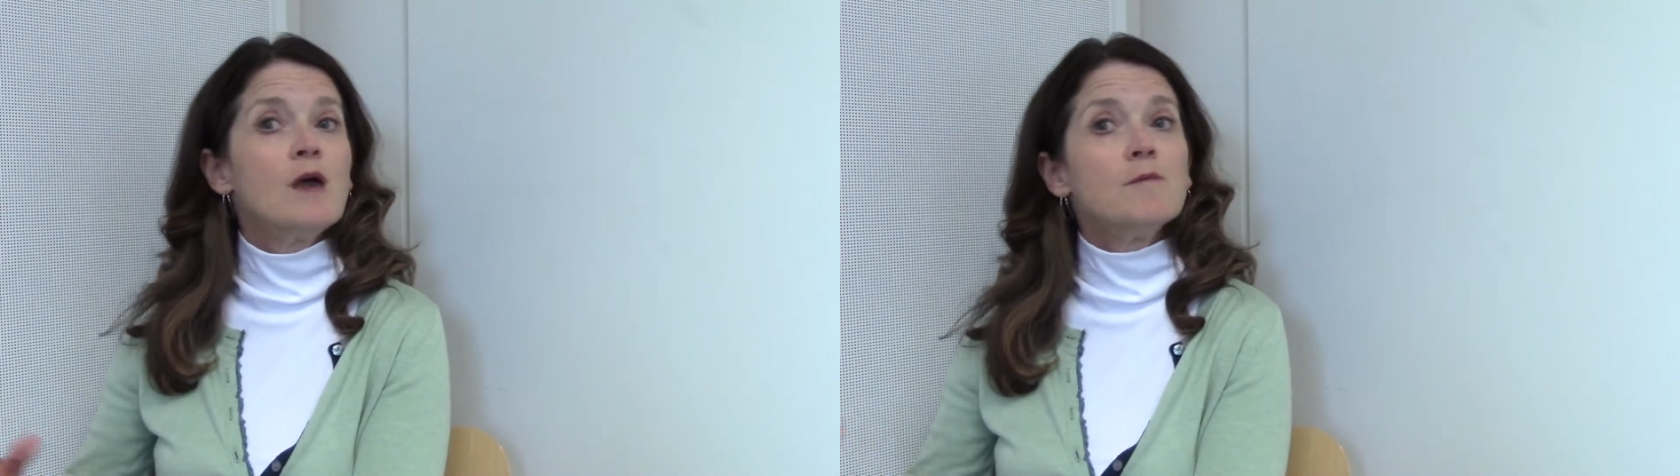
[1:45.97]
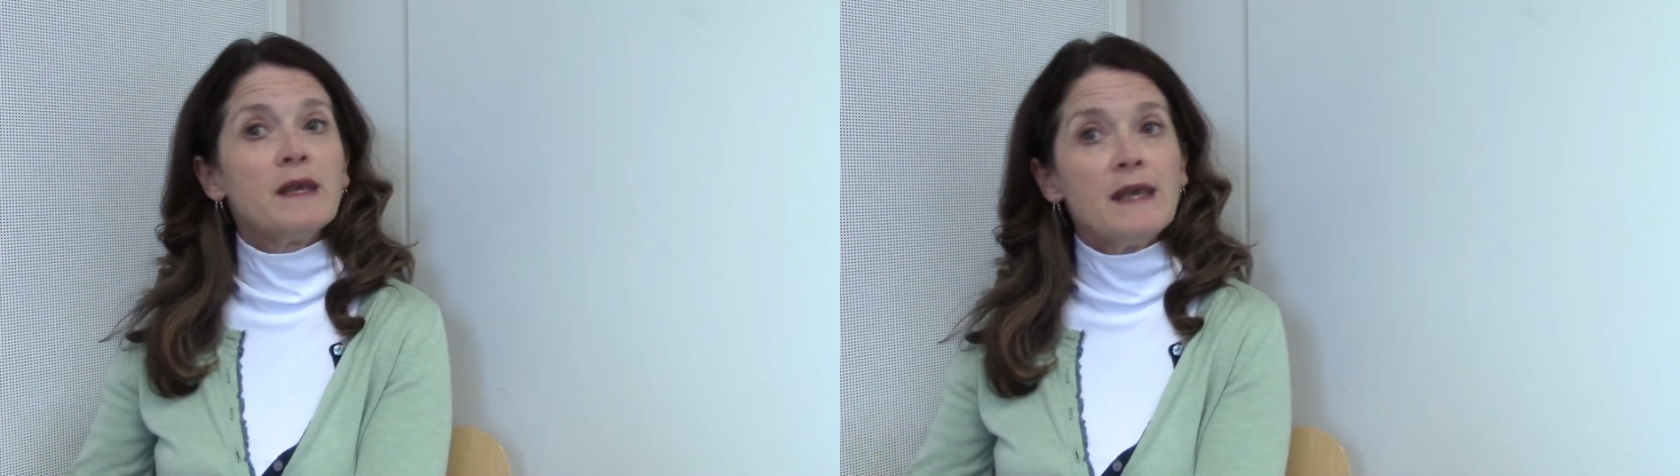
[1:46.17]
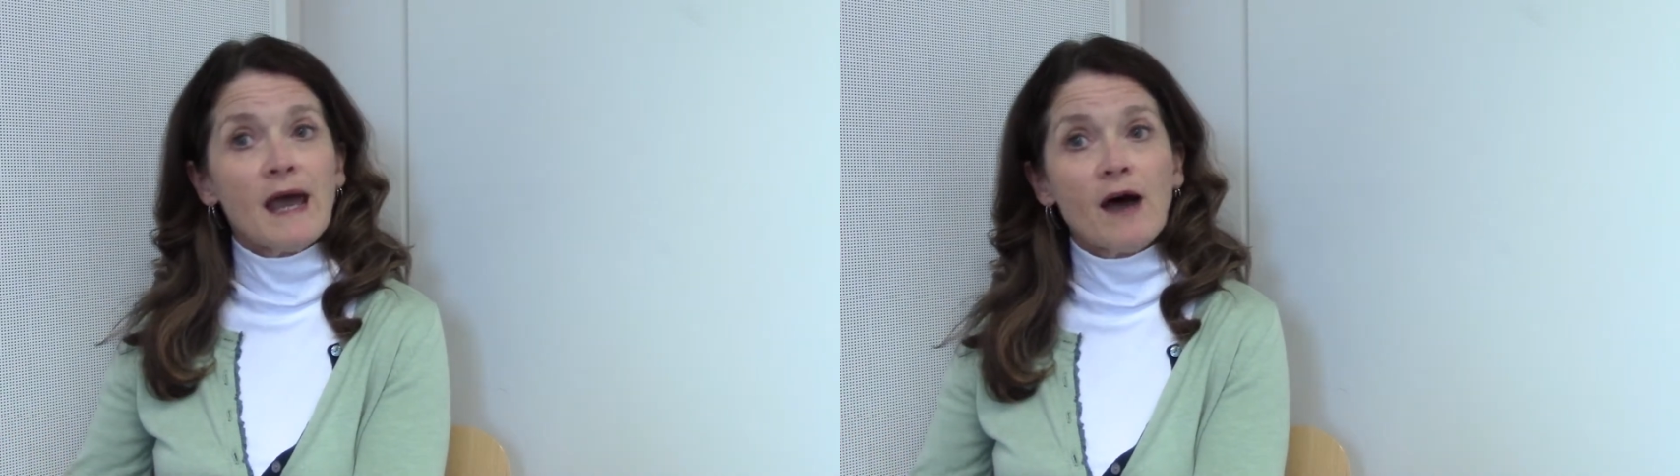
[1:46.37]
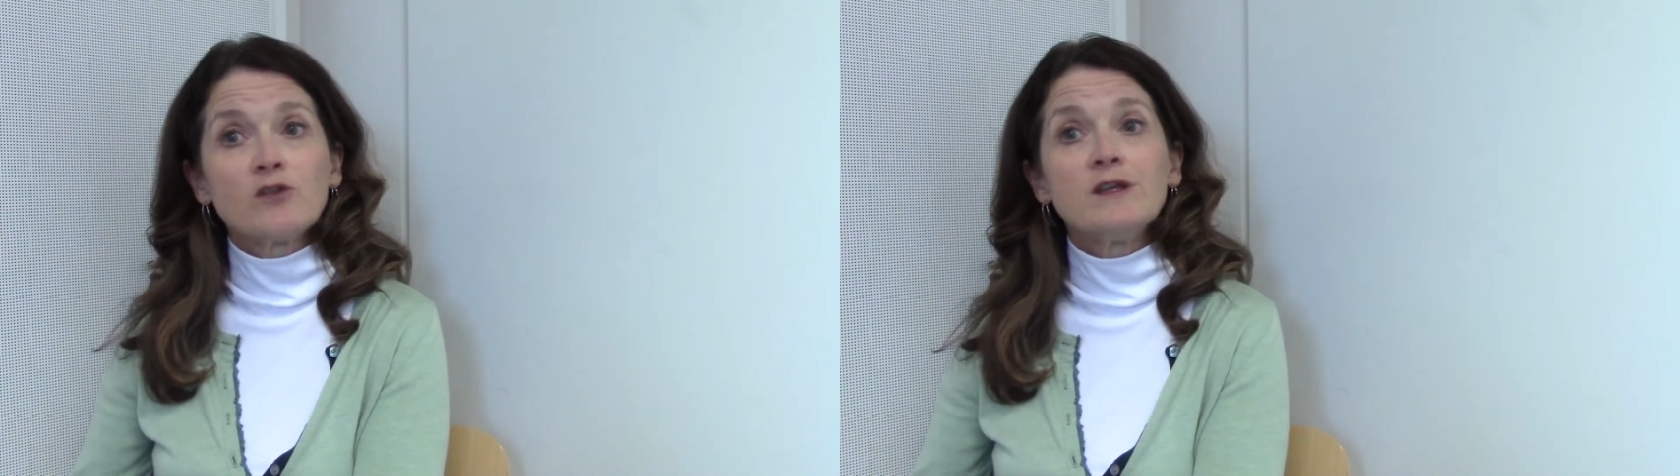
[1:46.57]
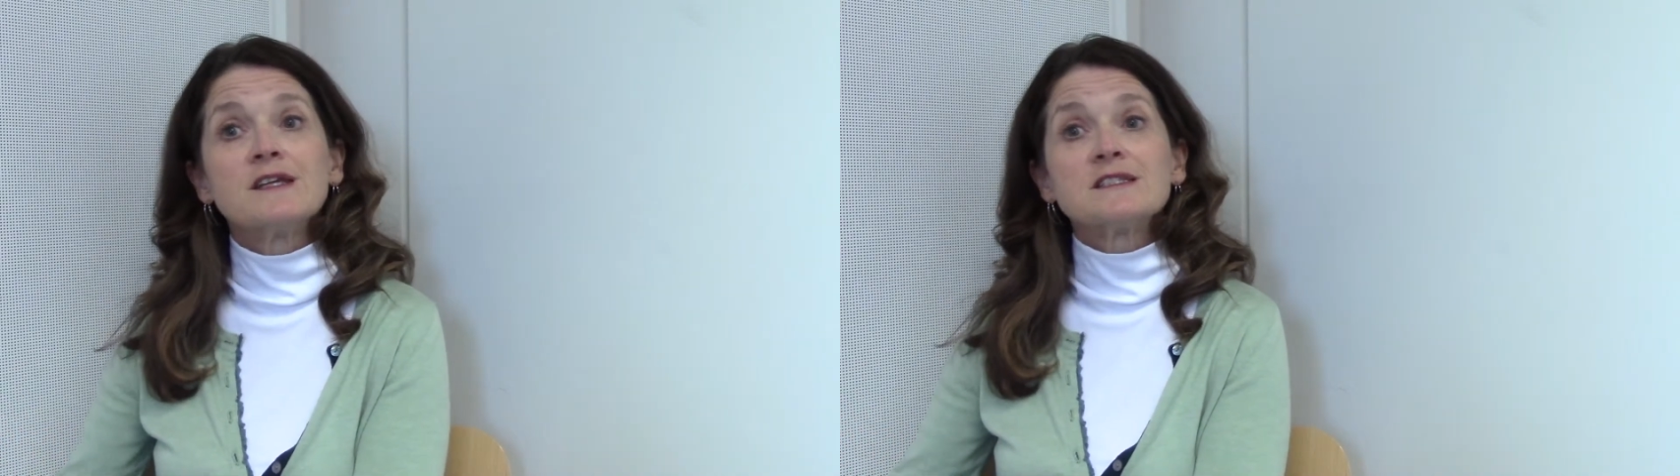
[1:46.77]
but now
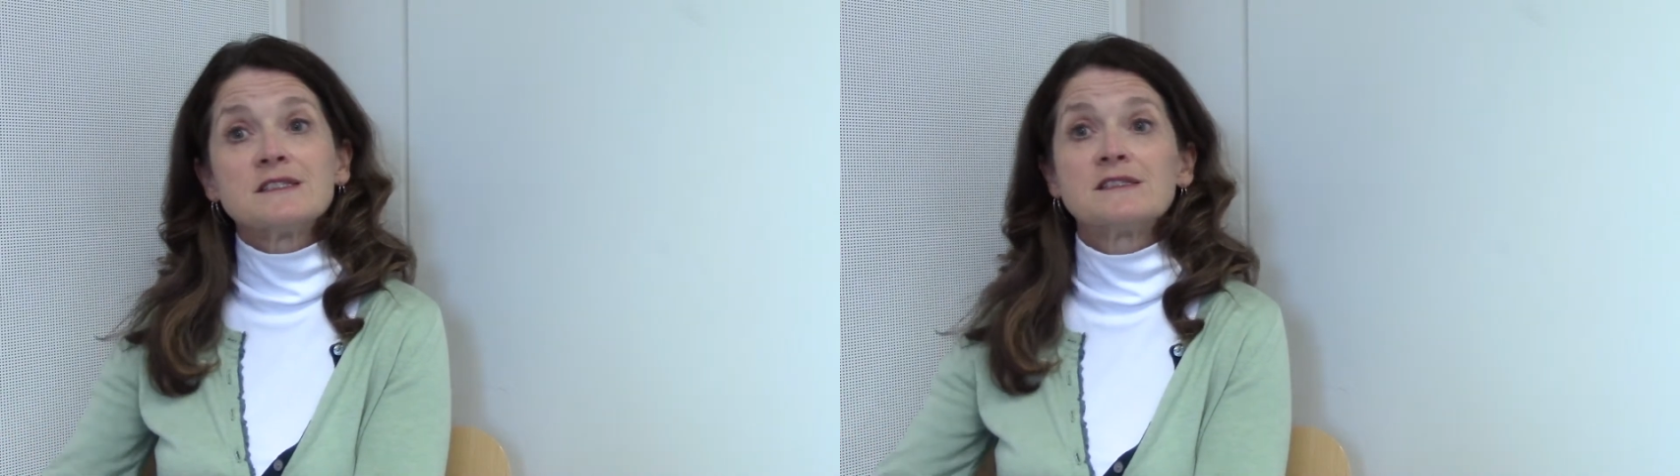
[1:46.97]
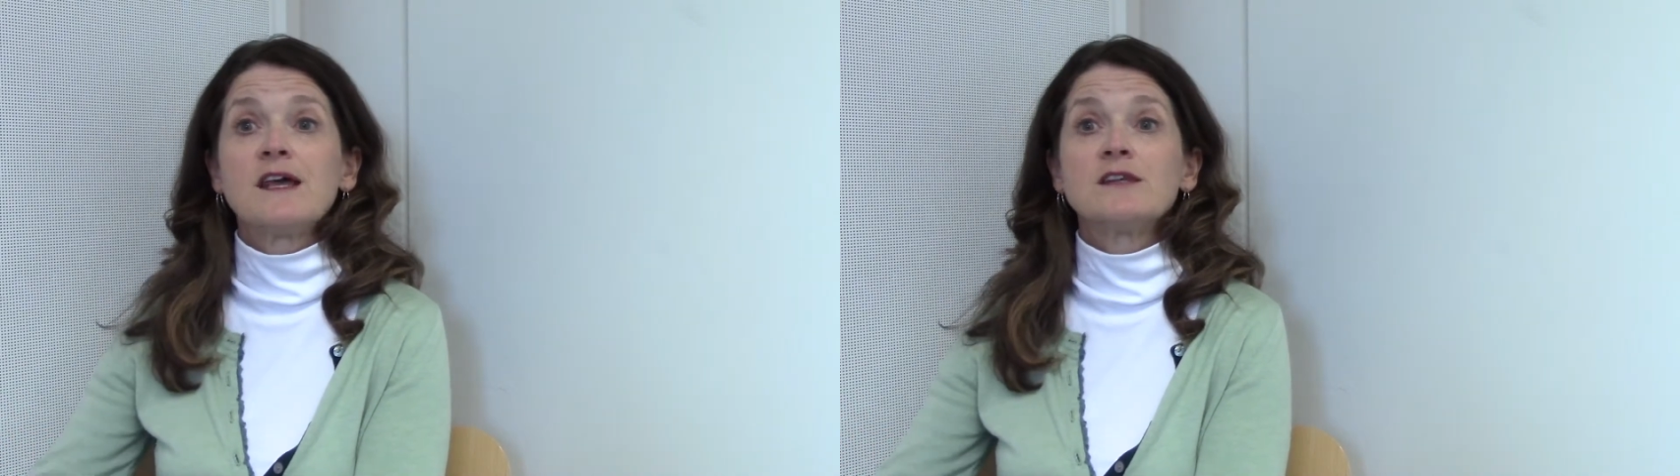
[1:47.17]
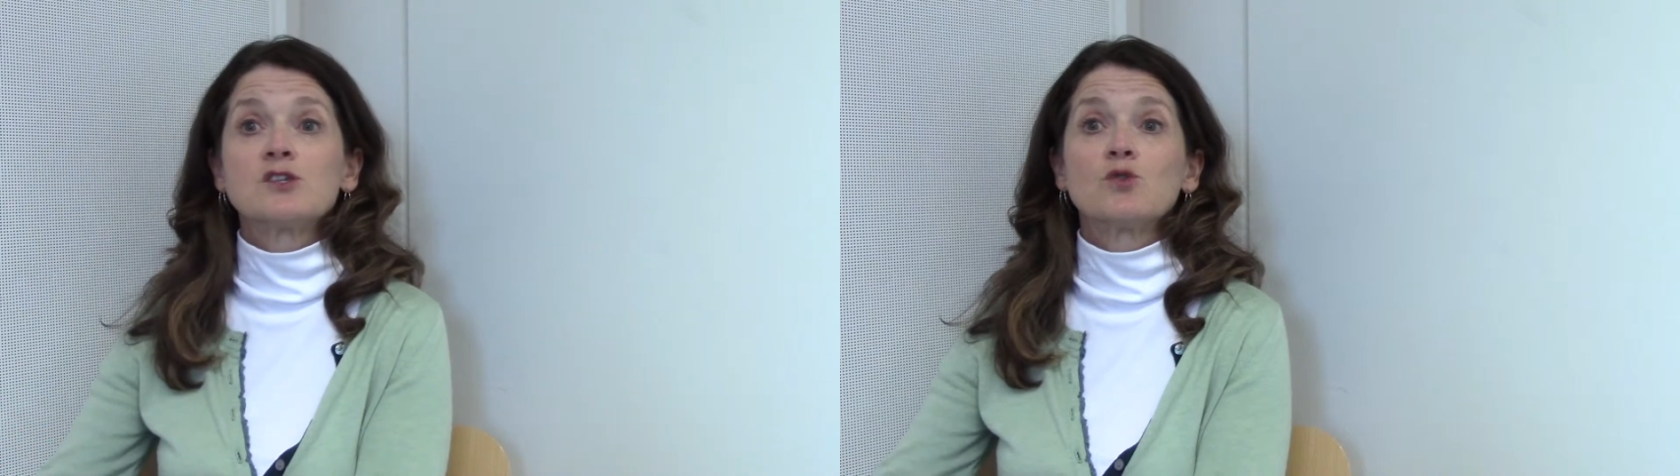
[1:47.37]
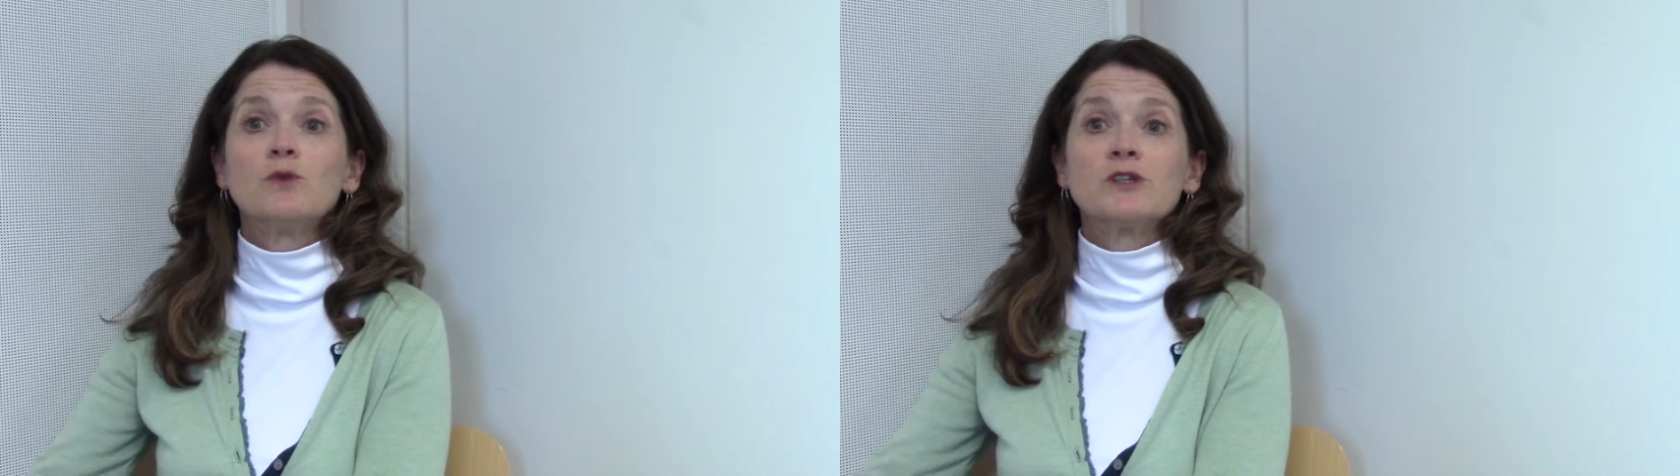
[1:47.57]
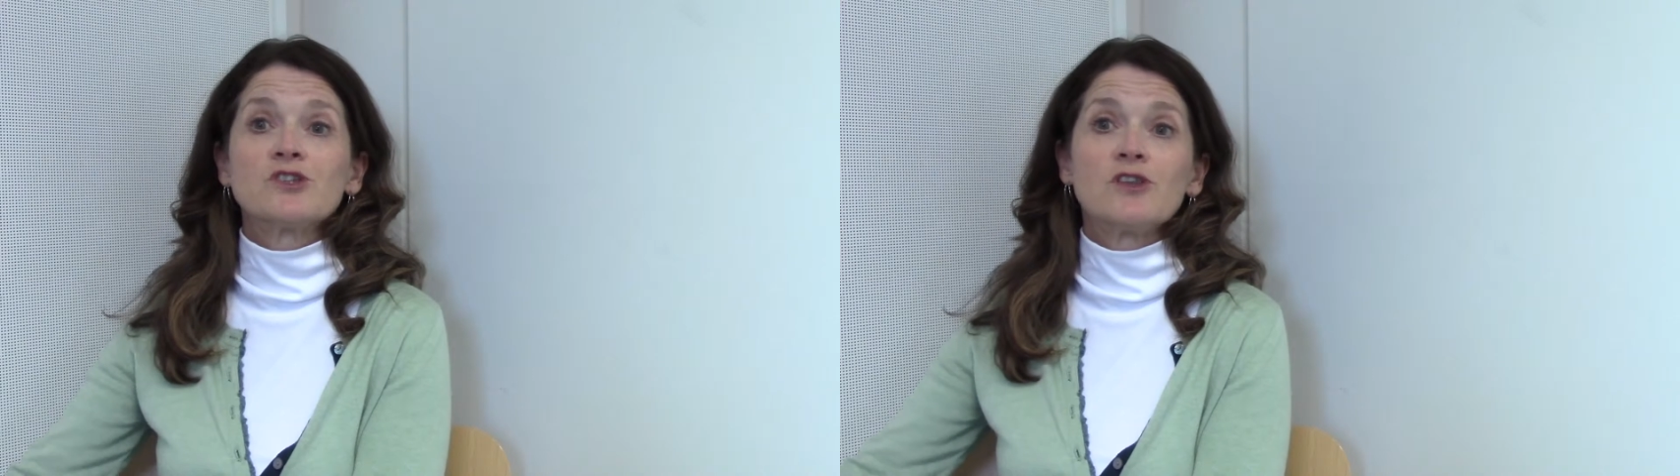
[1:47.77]
the extent to
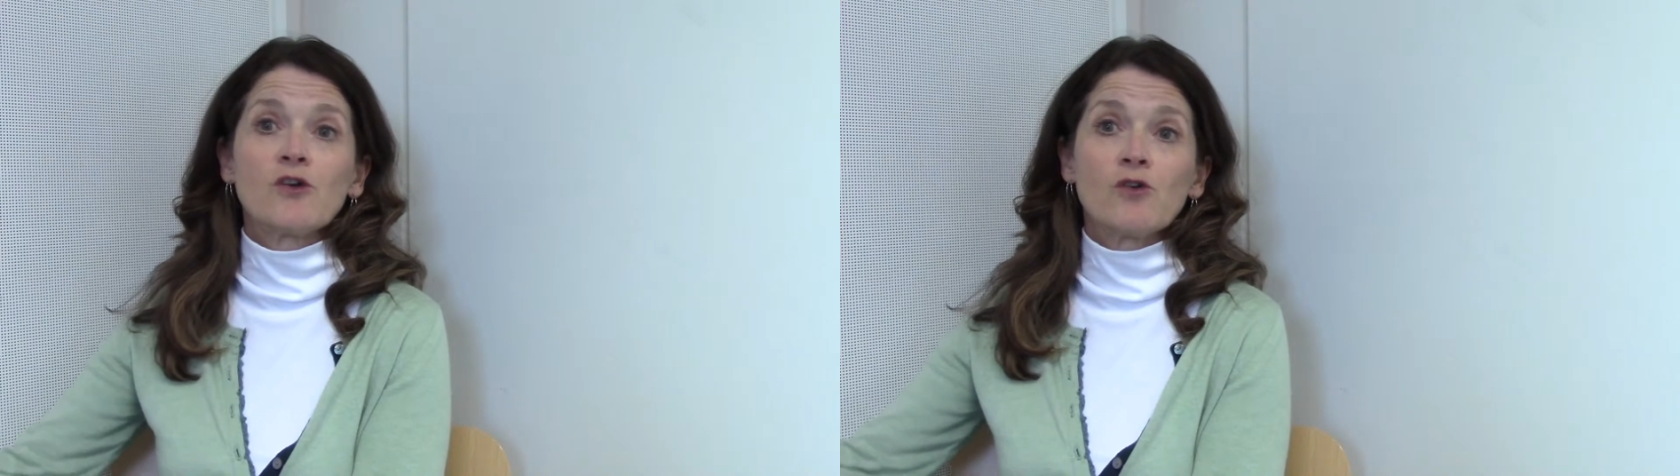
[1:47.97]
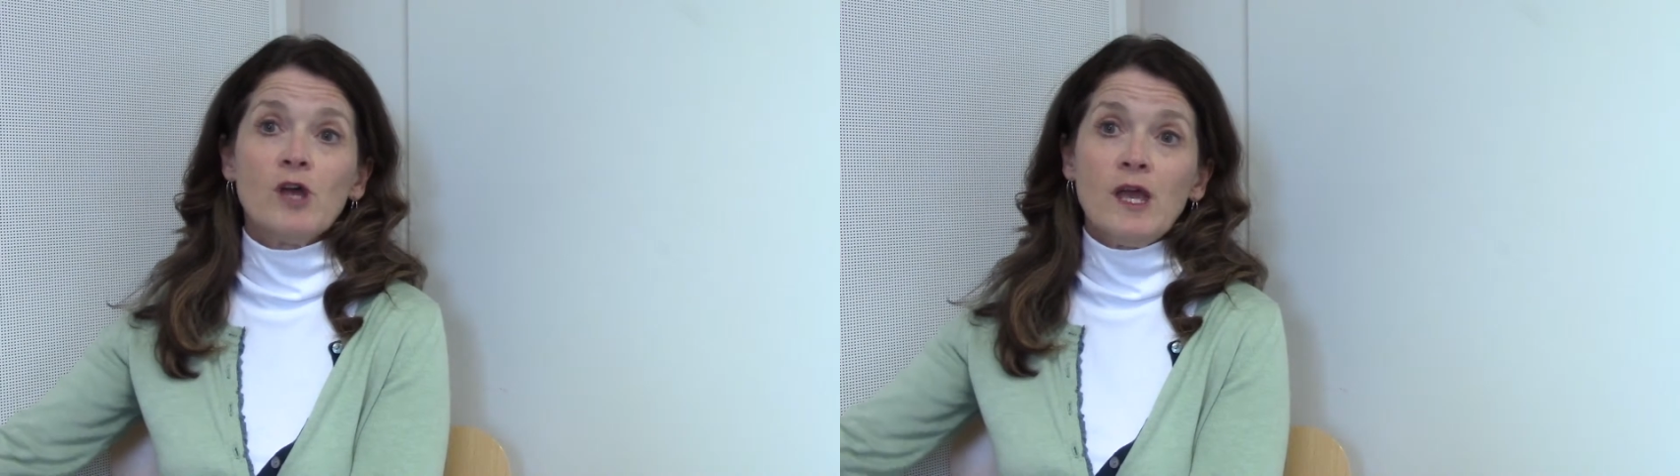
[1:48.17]
which they're